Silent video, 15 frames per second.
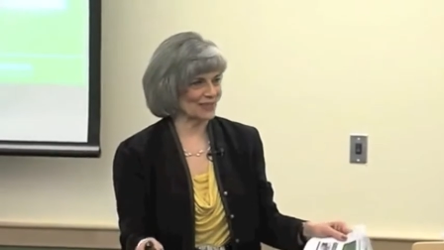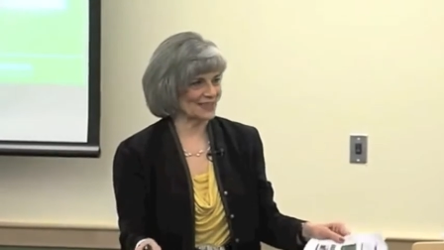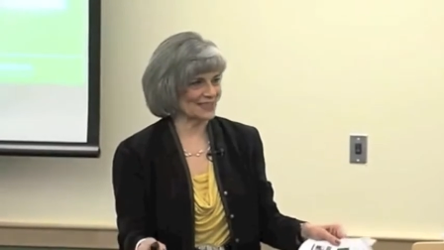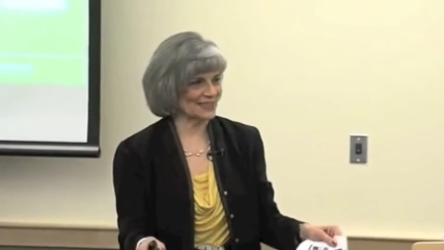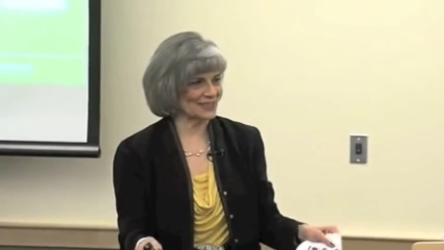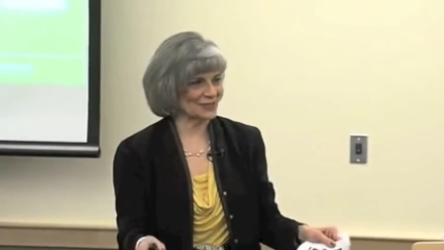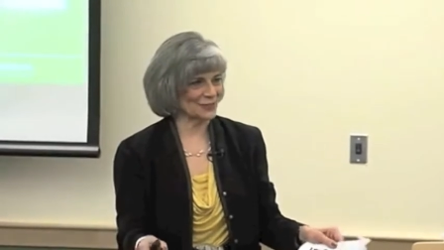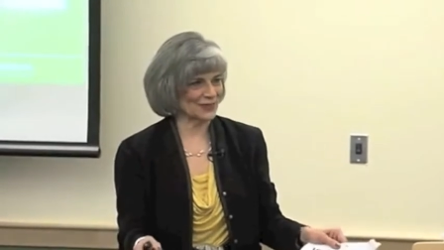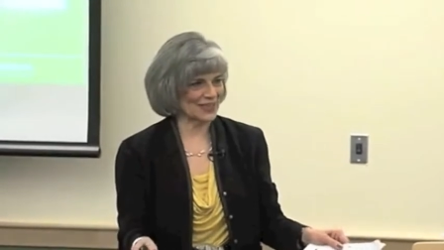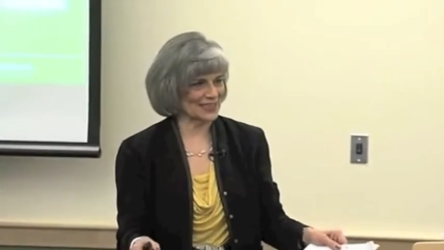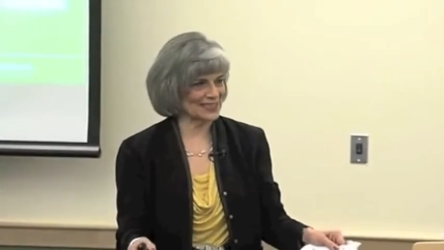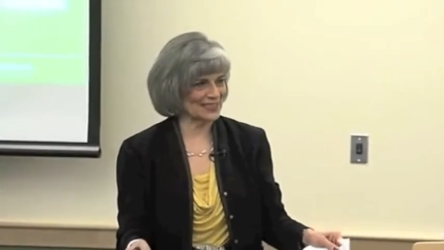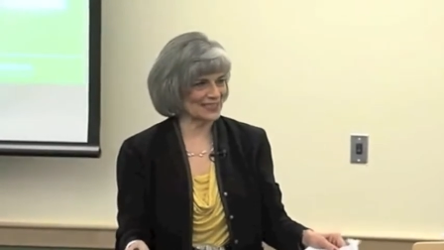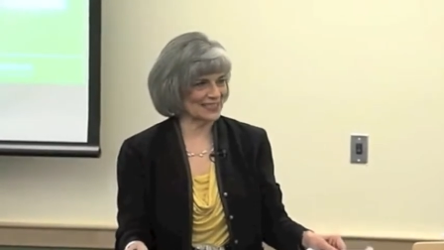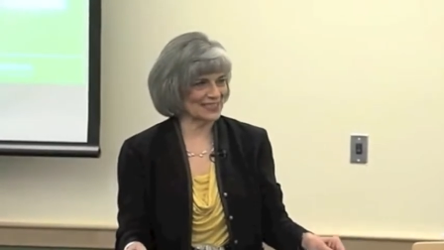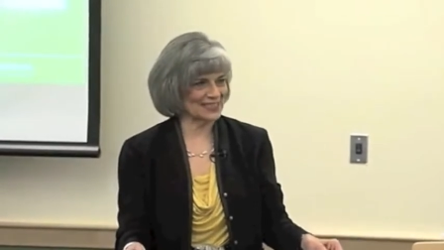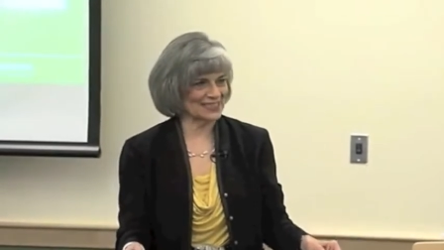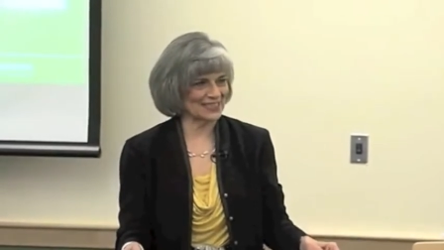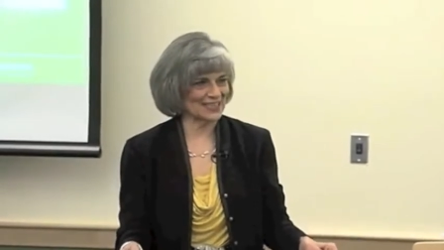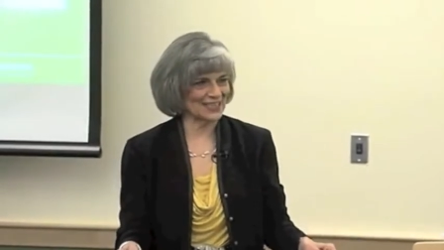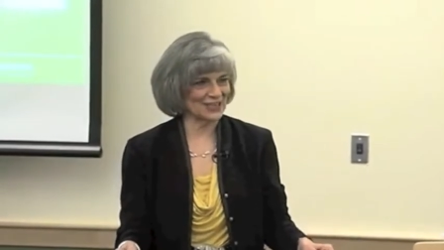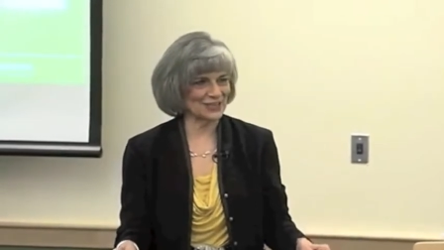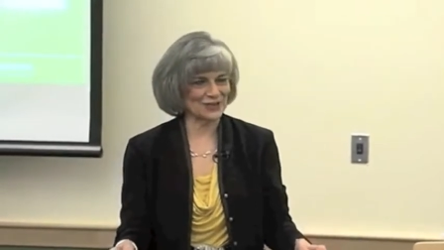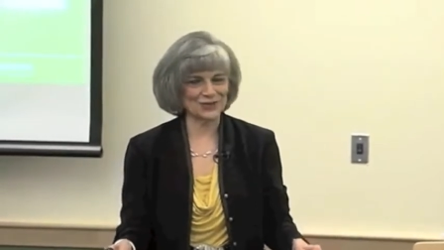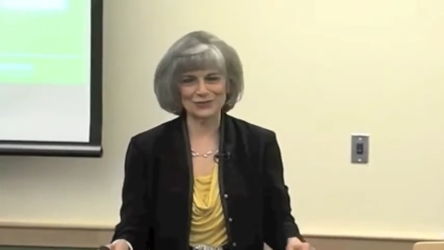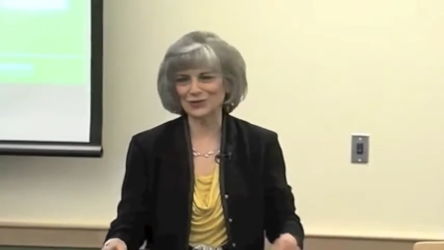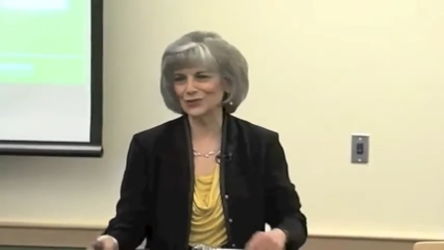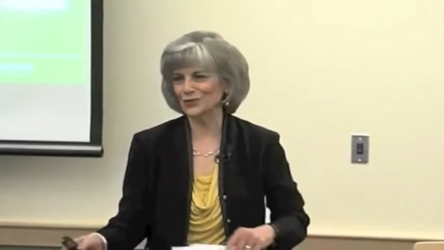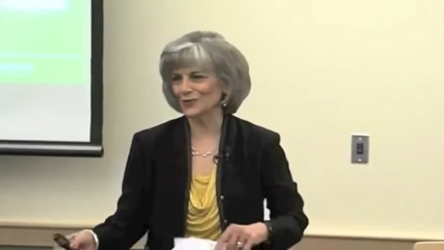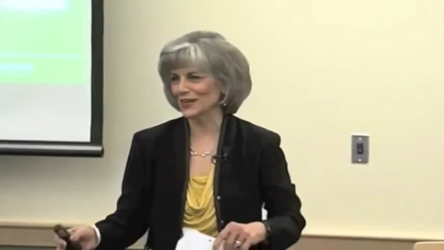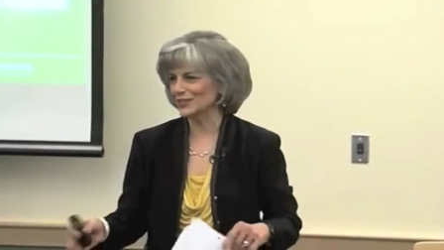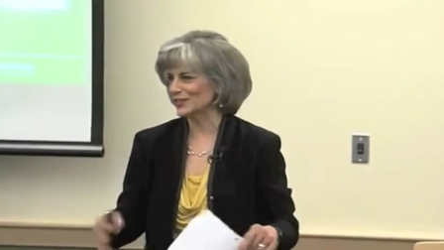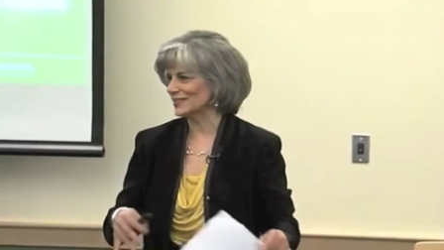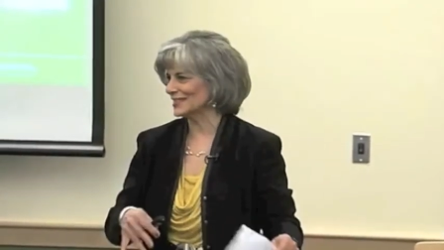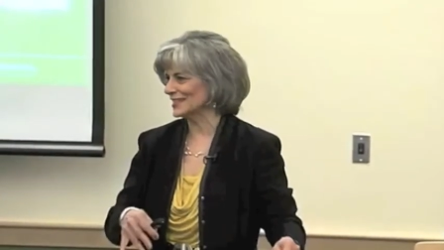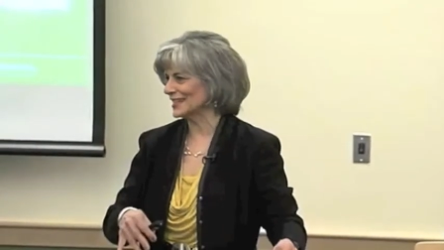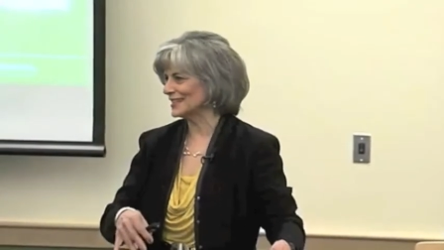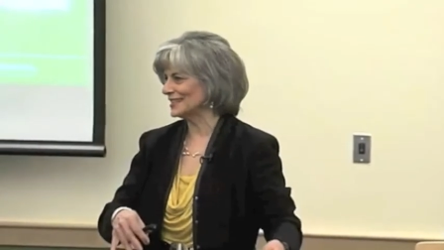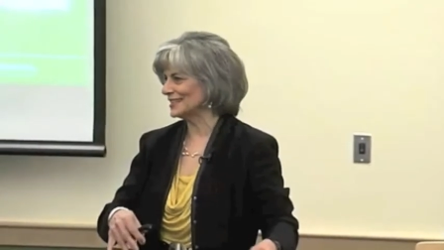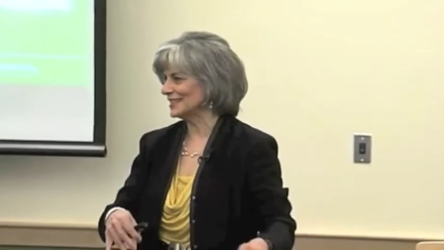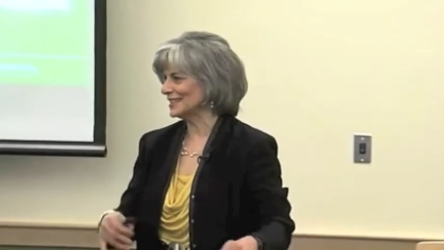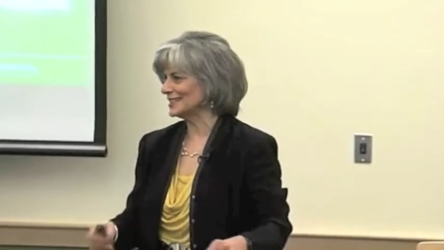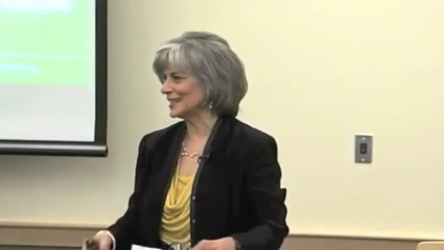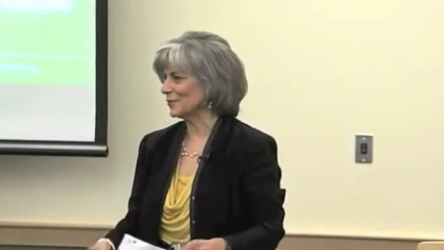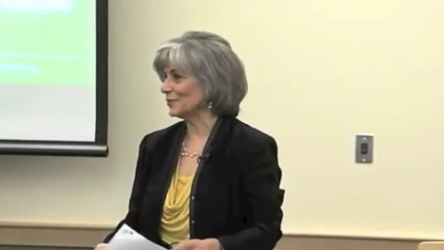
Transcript: like this with SEDC, New Directions and SEDC.